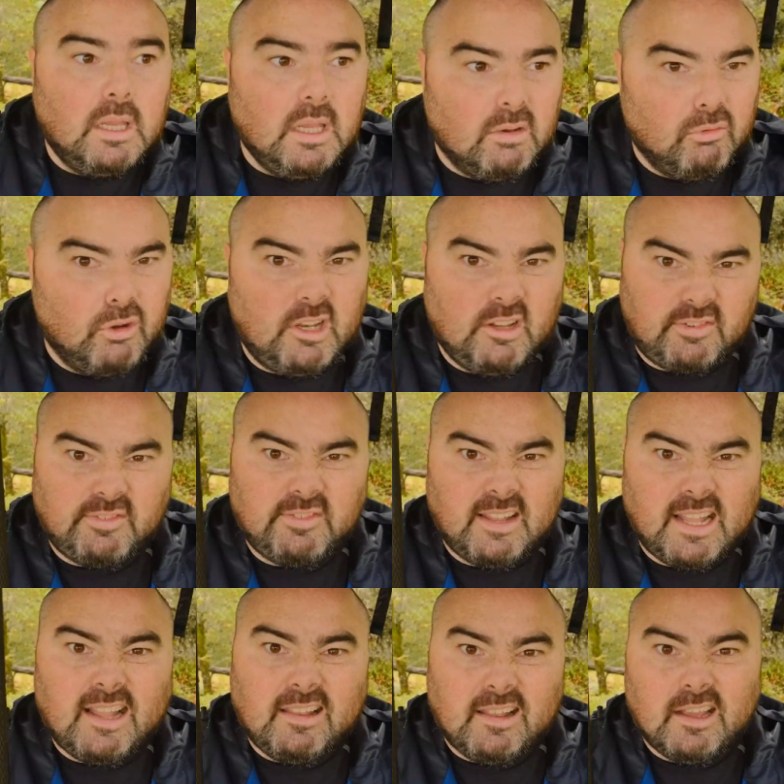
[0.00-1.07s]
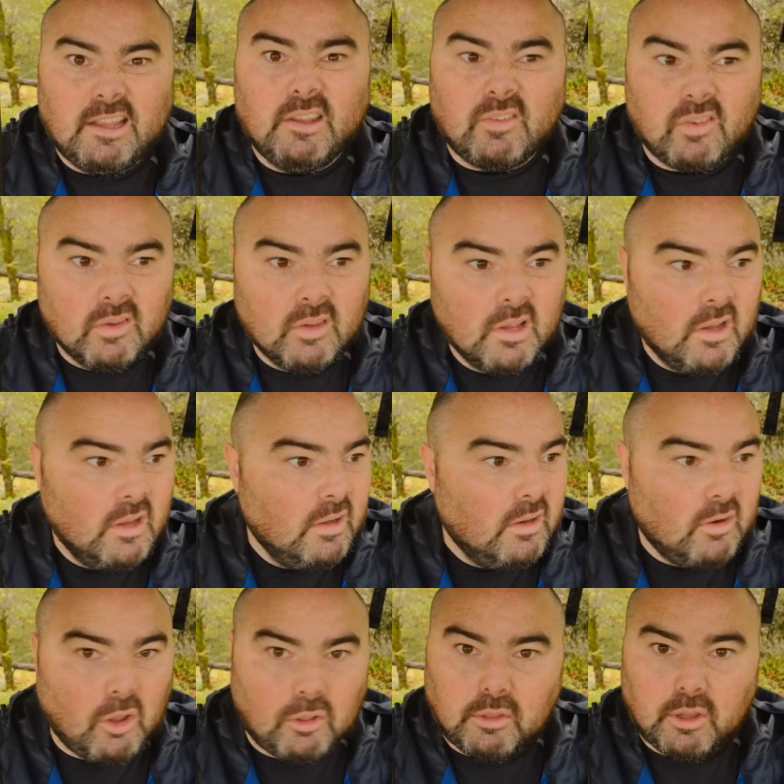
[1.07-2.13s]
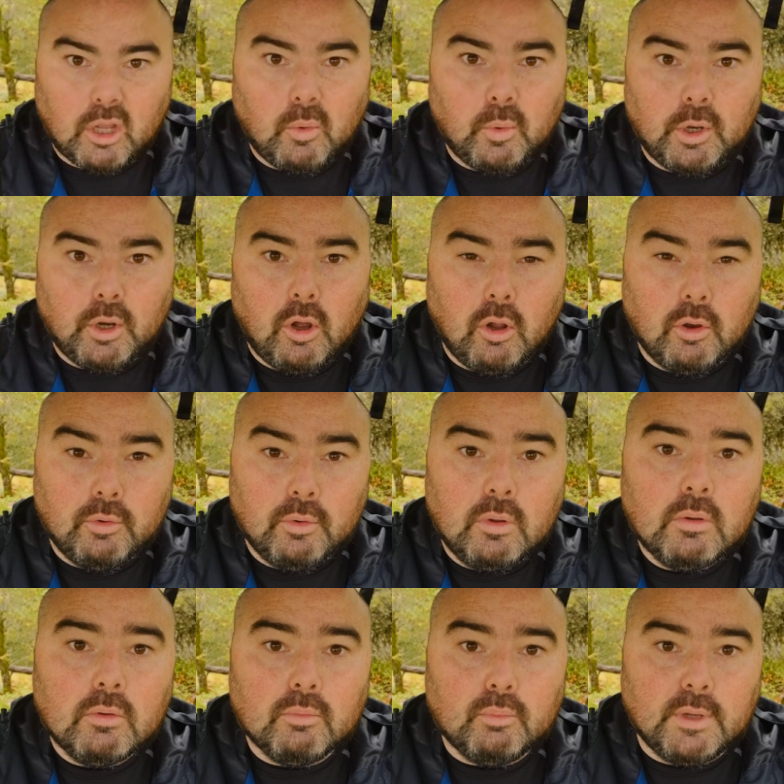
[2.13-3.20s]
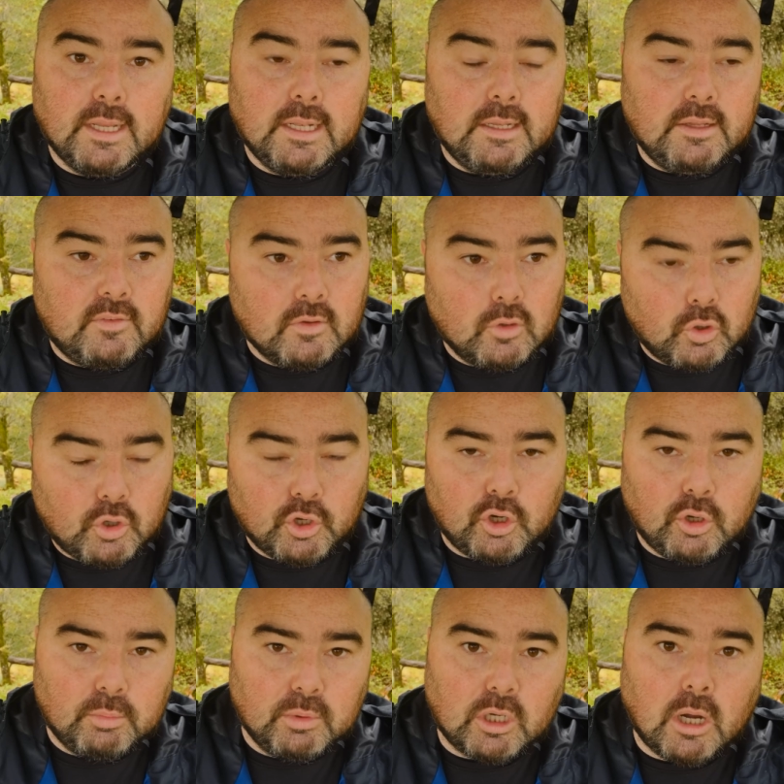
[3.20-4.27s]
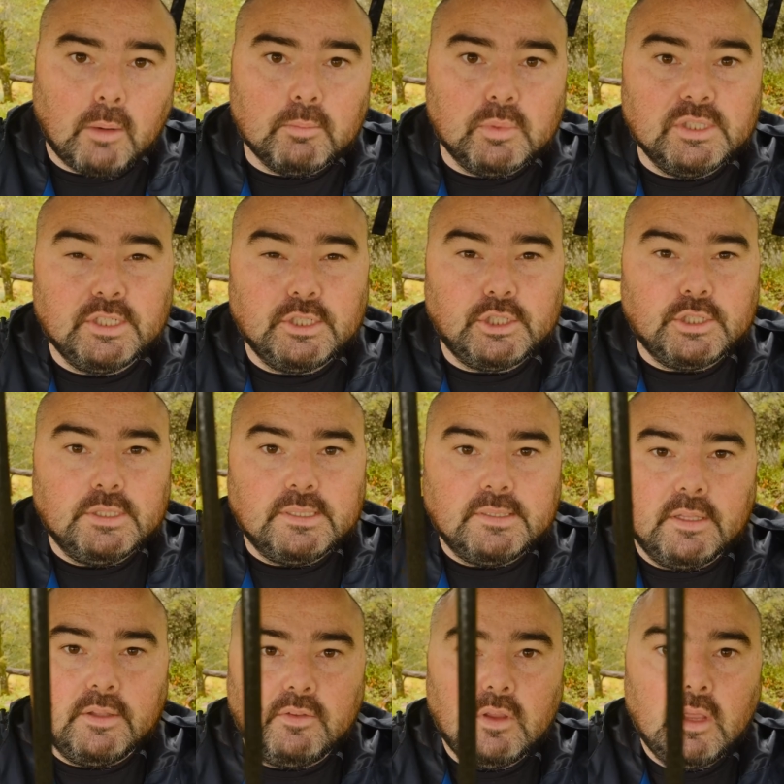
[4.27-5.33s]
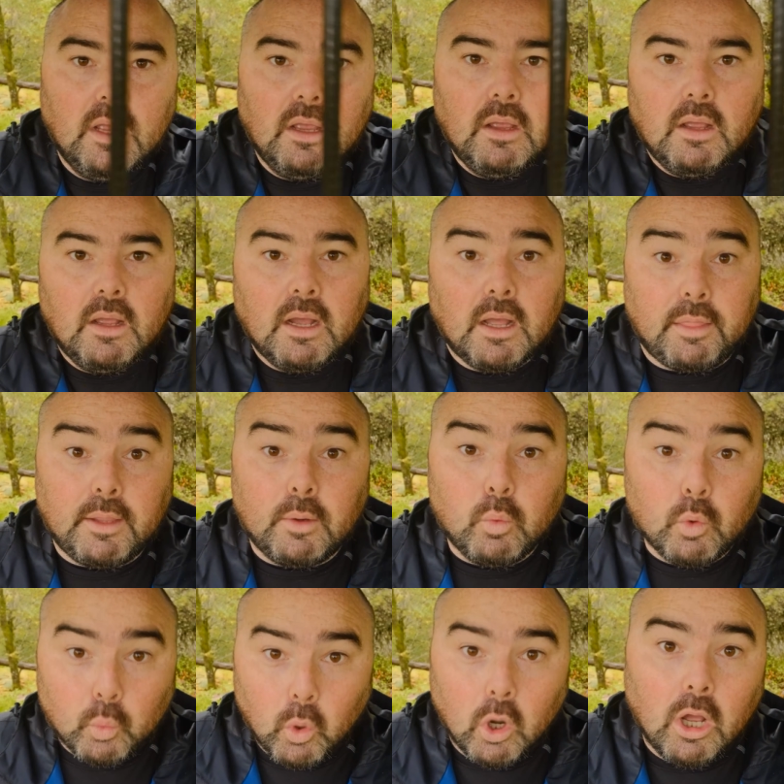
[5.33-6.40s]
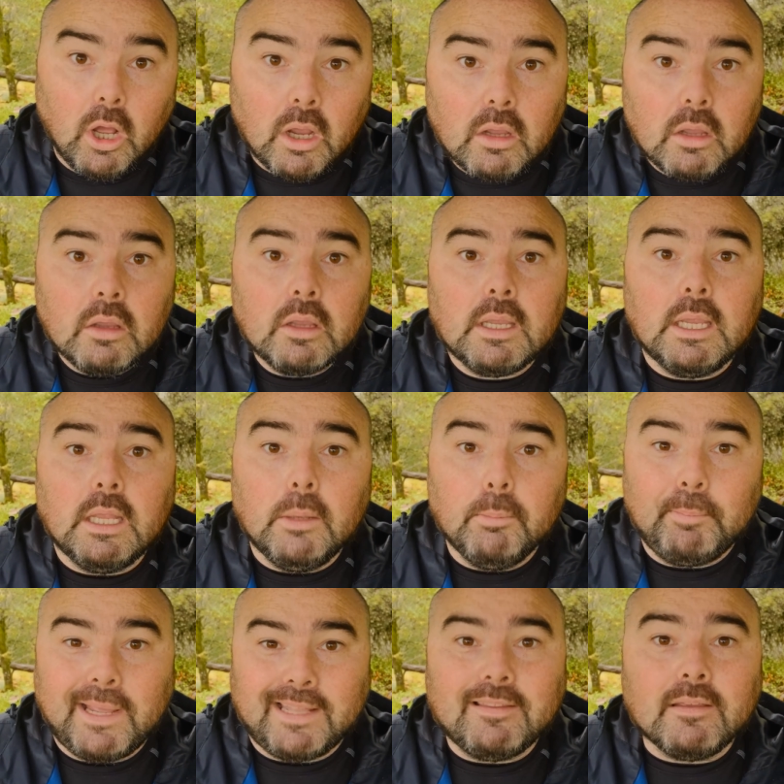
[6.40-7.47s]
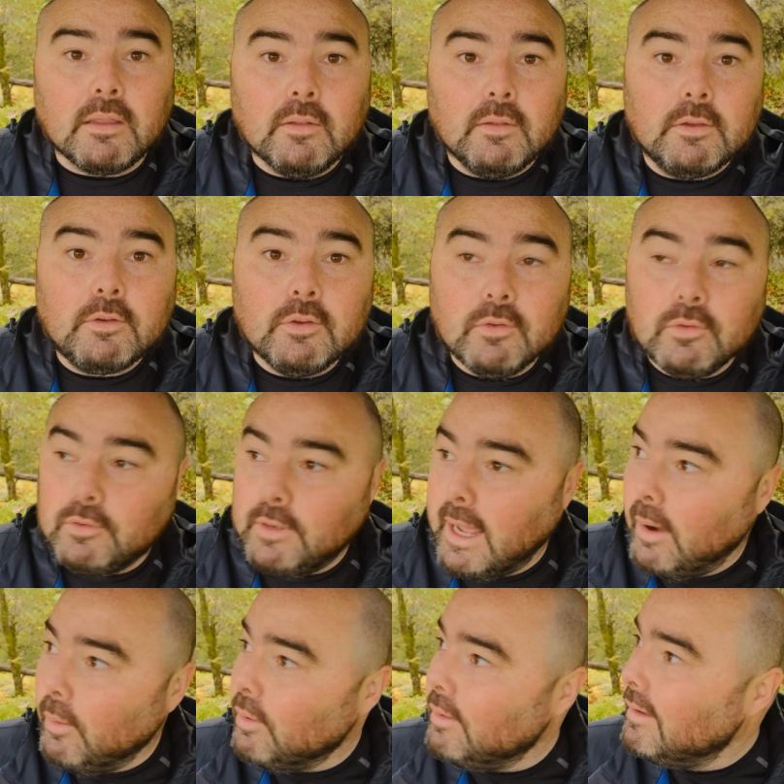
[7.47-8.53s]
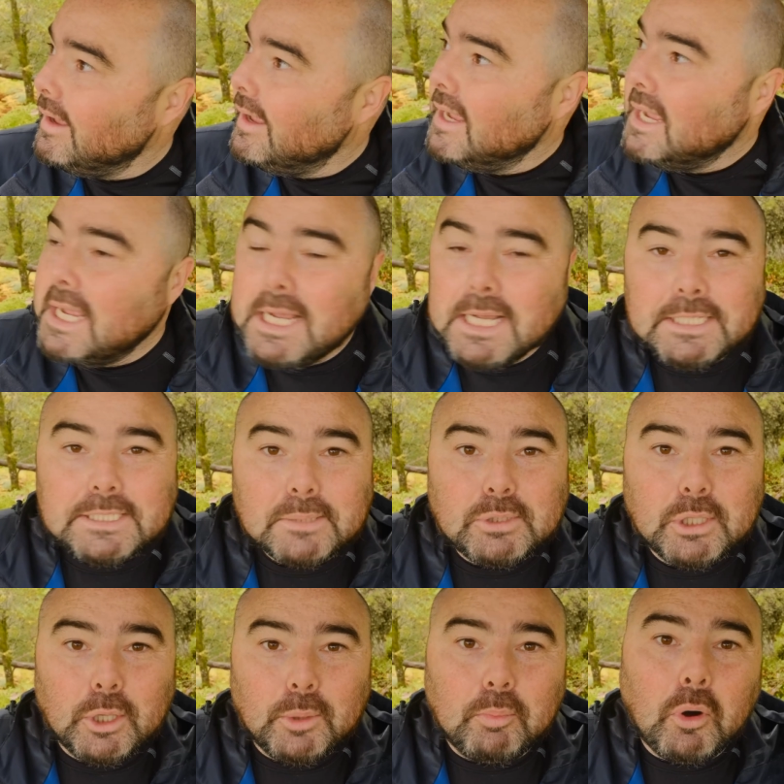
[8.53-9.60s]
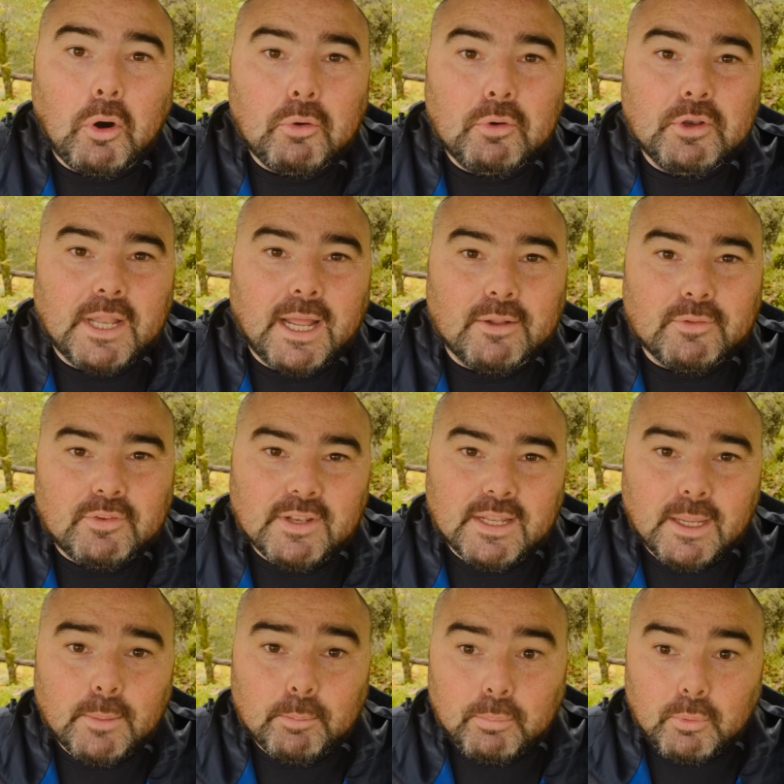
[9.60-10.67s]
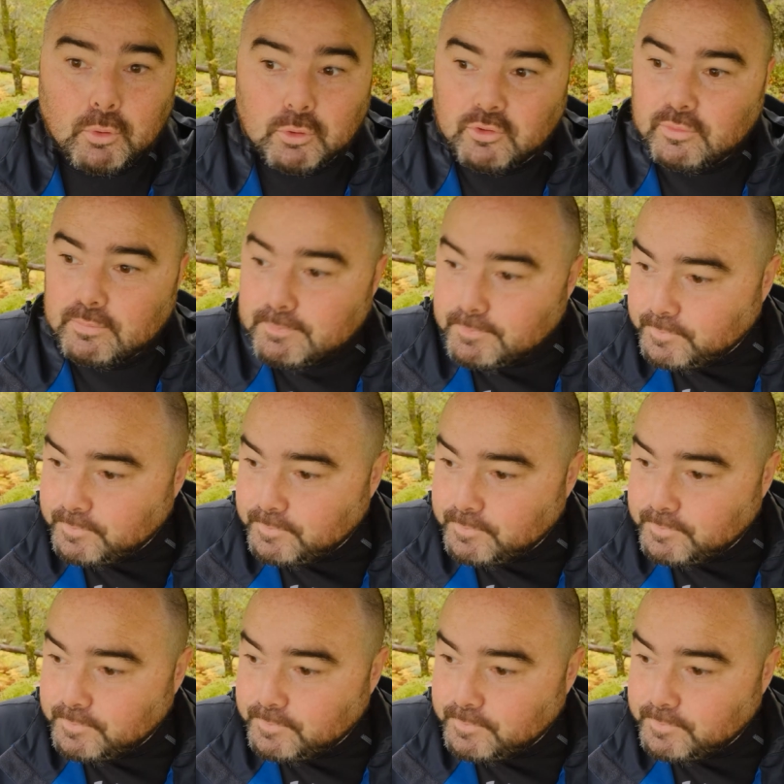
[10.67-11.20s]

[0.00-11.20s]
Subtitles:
in really flat light, nothing going on, really, to look at a couple of compositions that I think would work in better conditions now. It's absolutely pouring down today, but